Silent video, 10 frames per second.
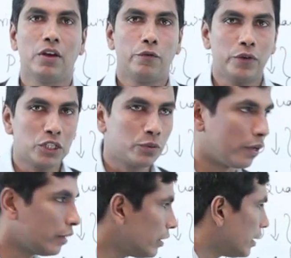First
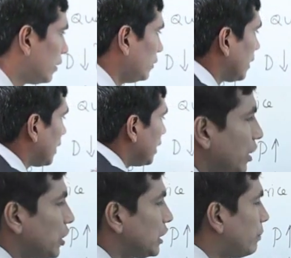one, the
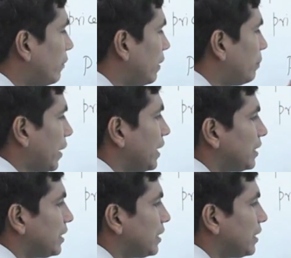relationship between price